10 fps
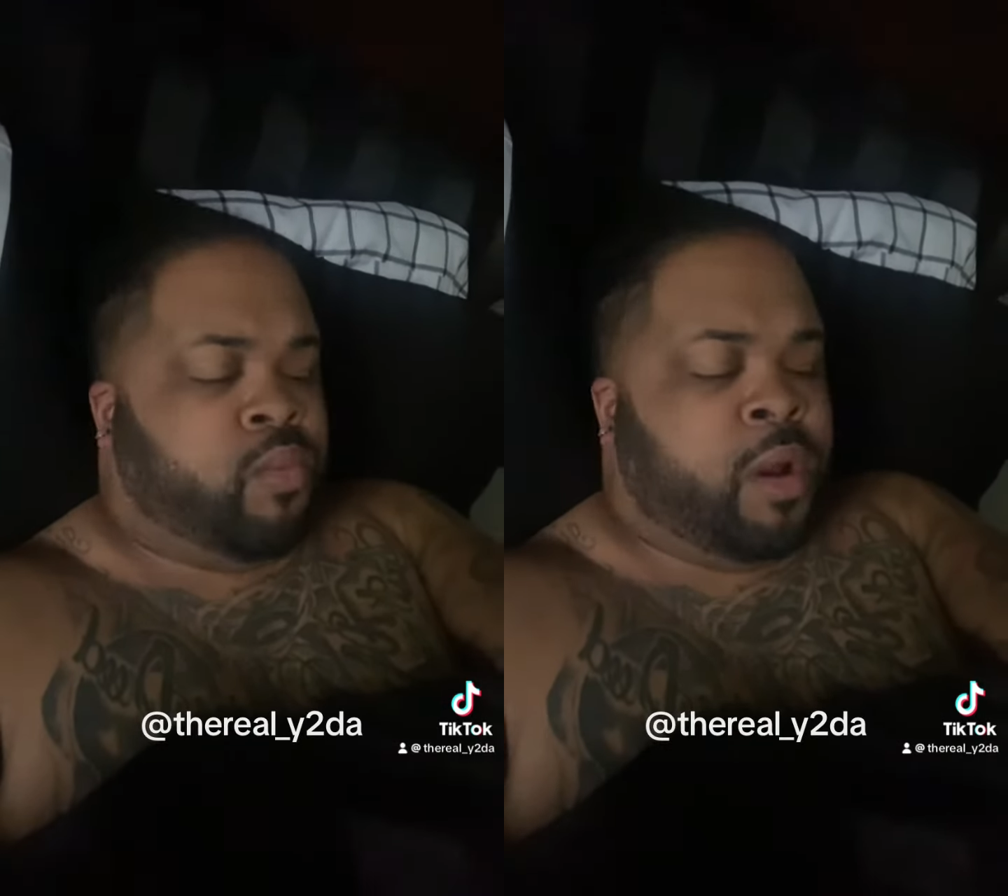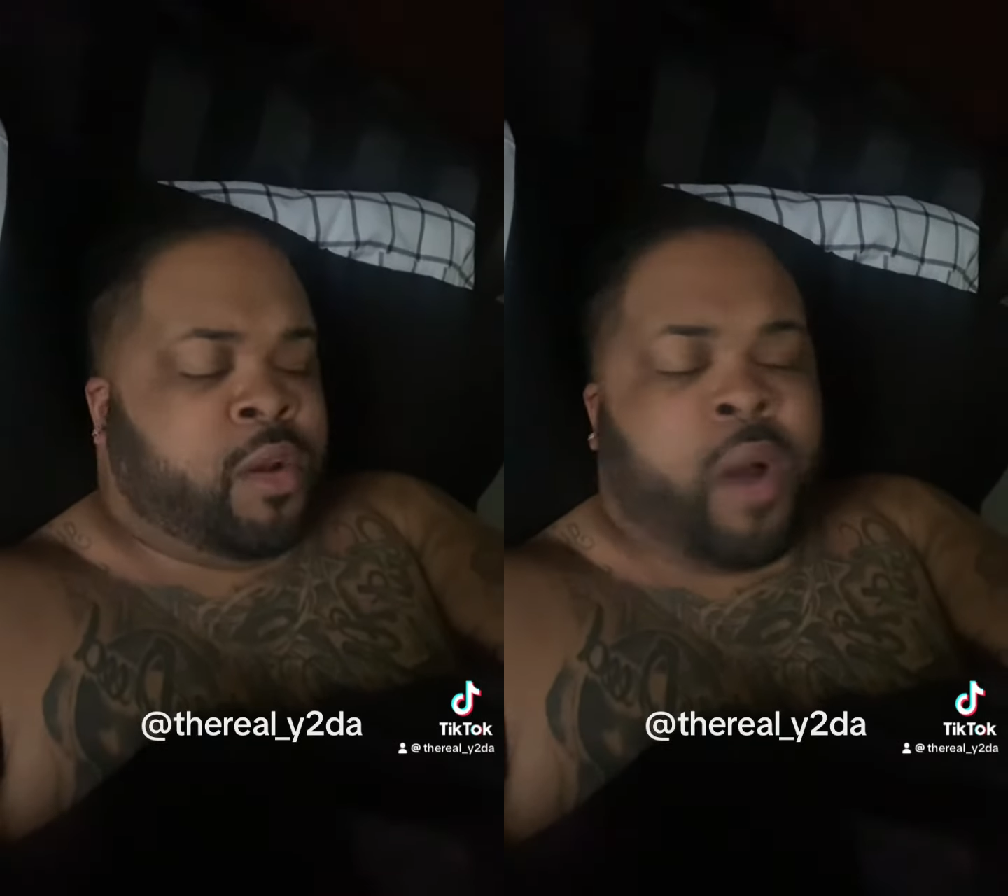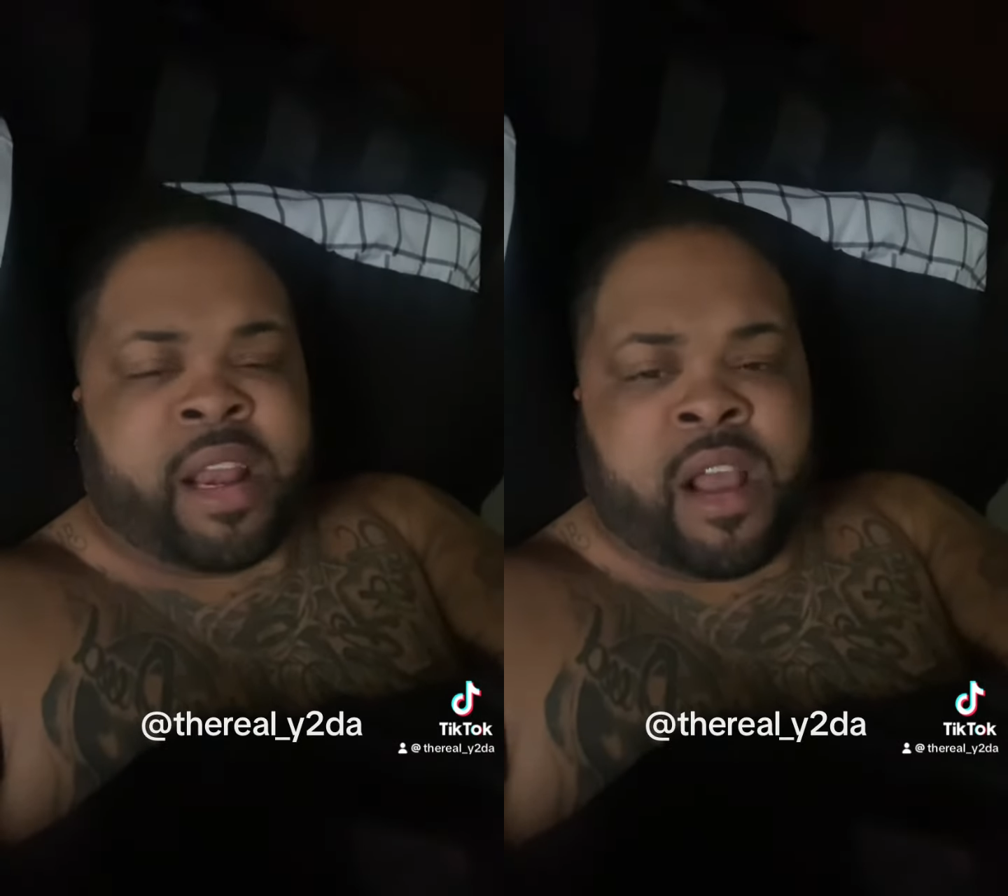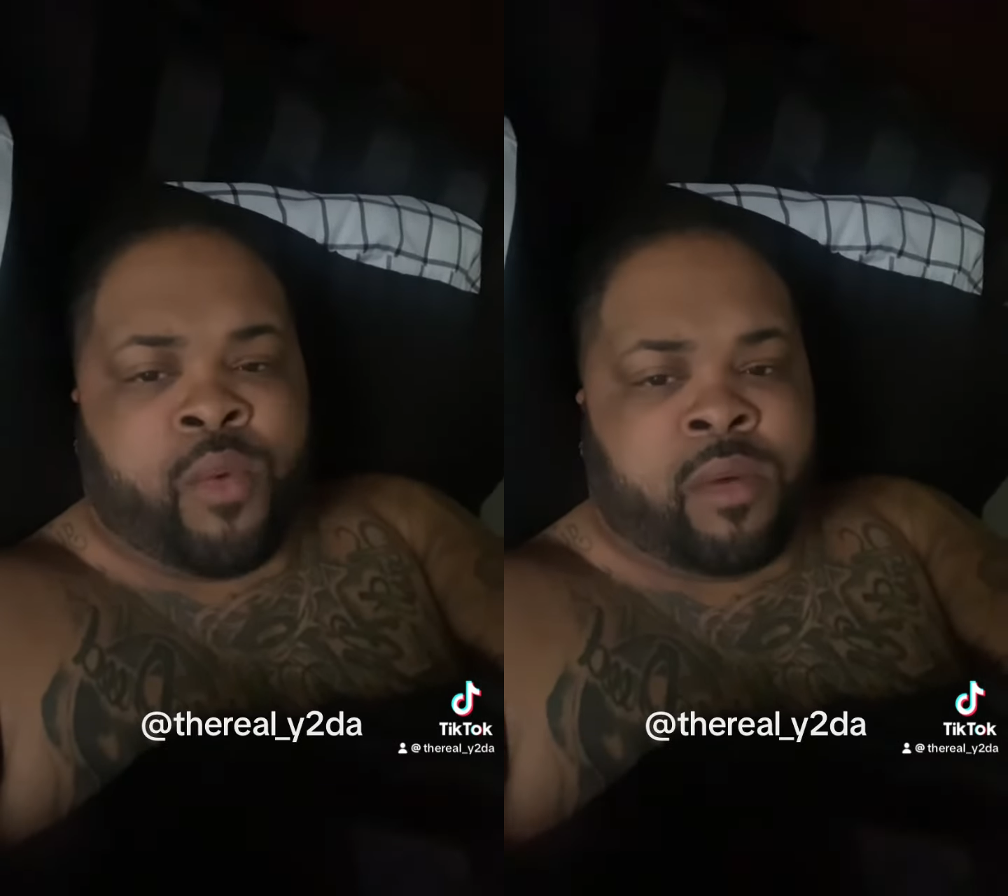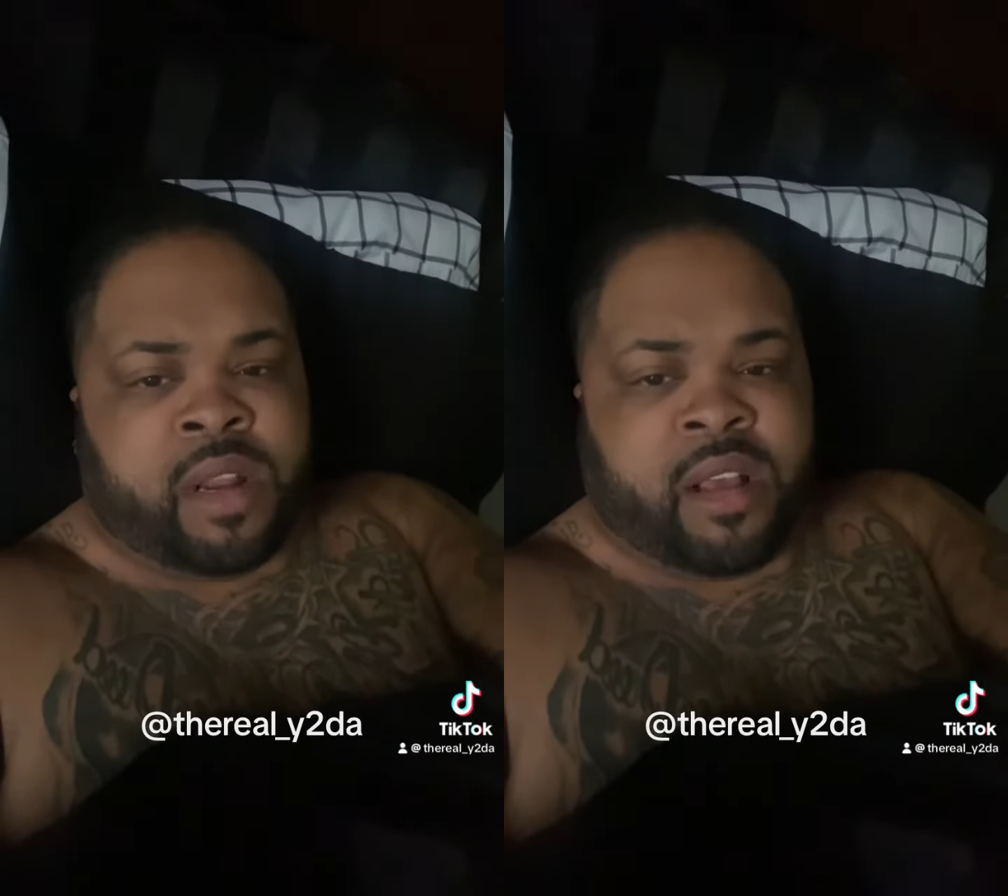wonder why they don't
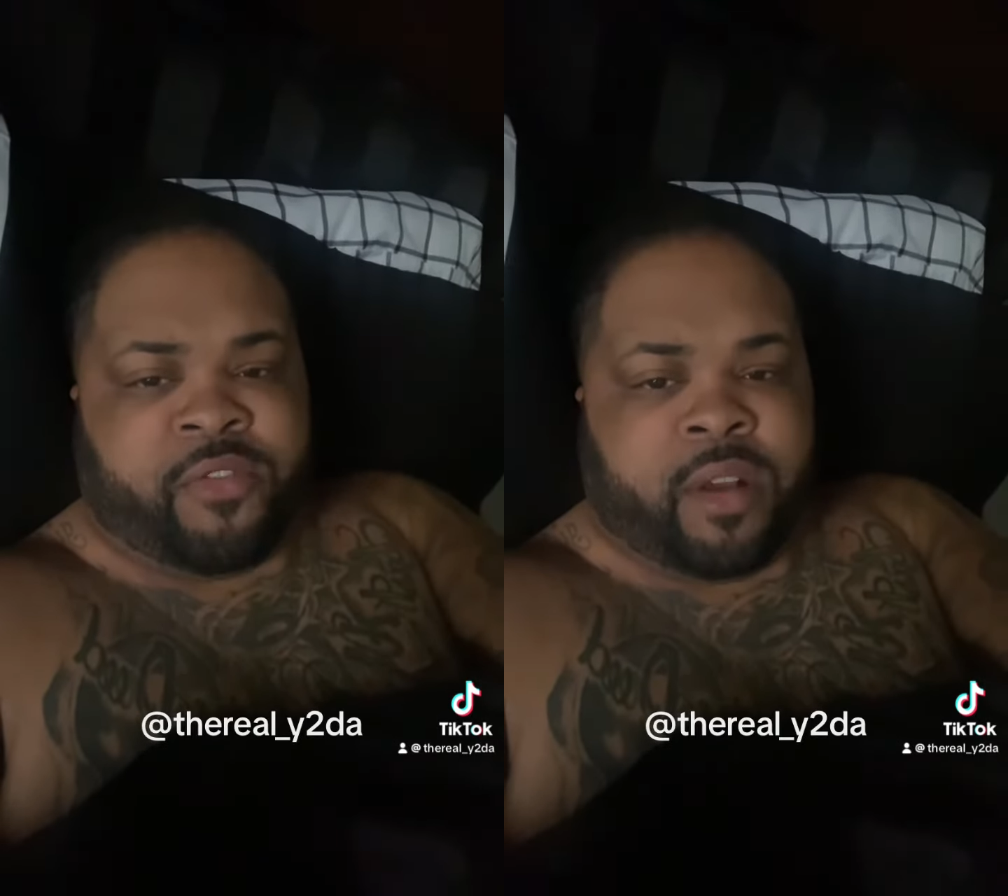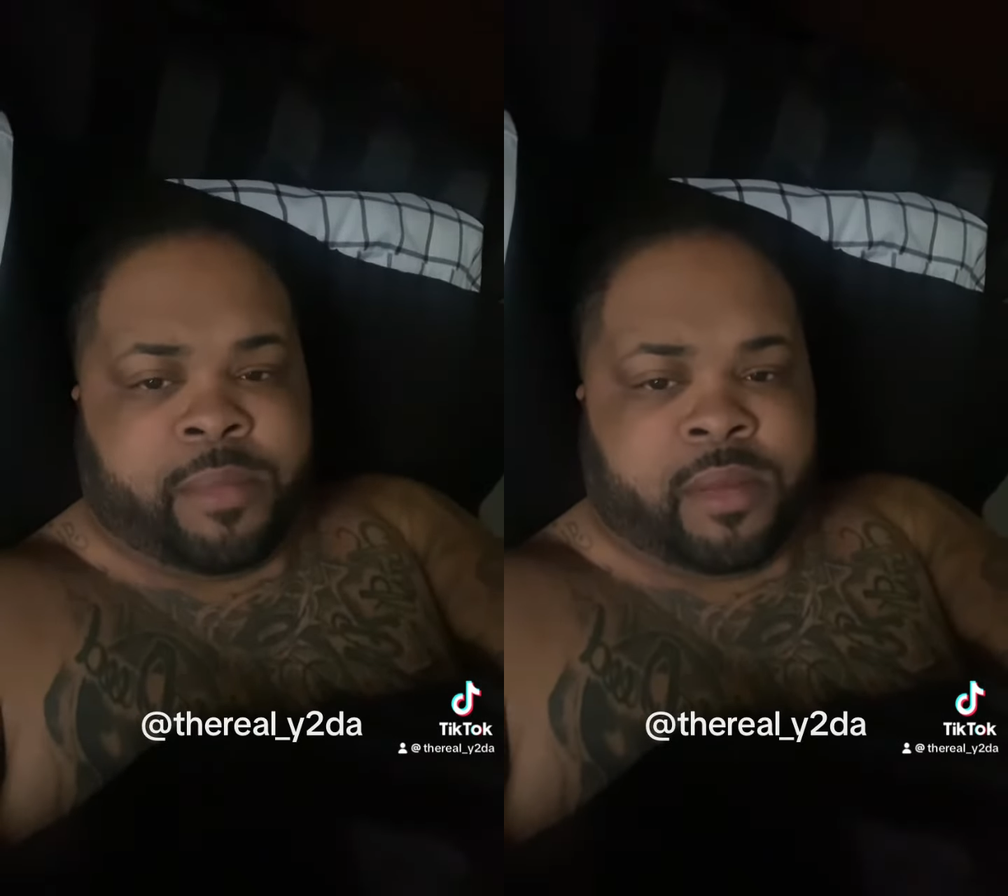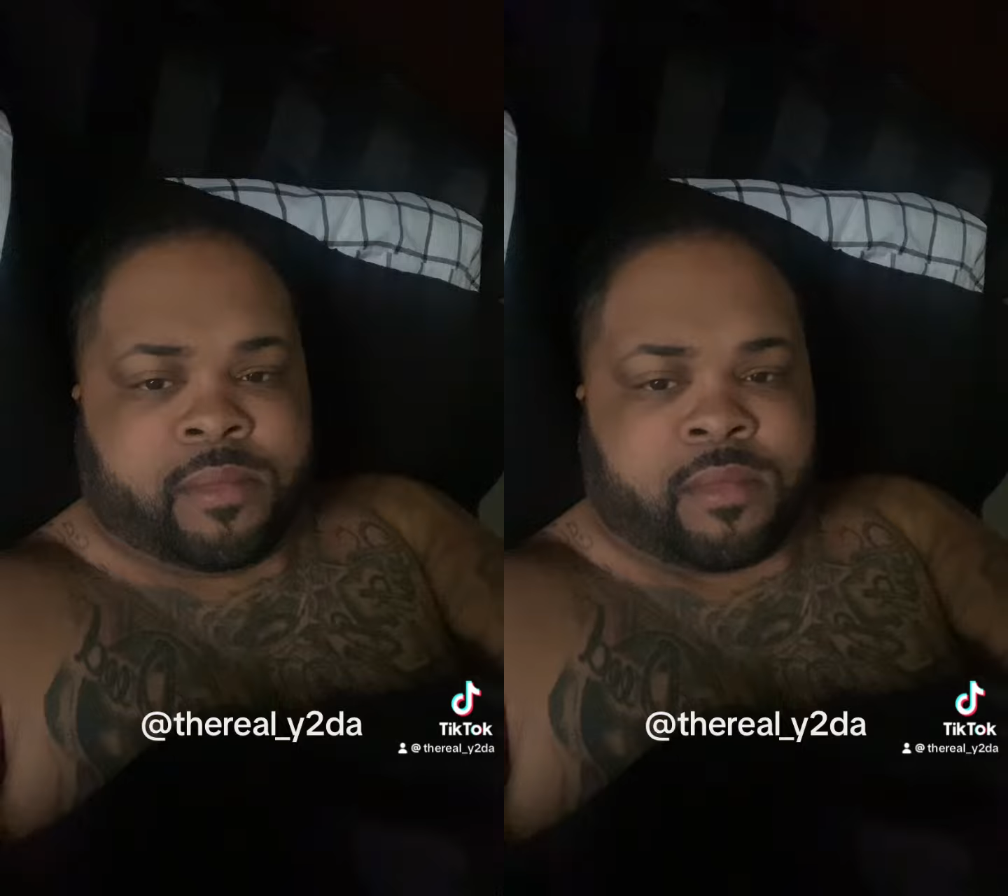want none from you.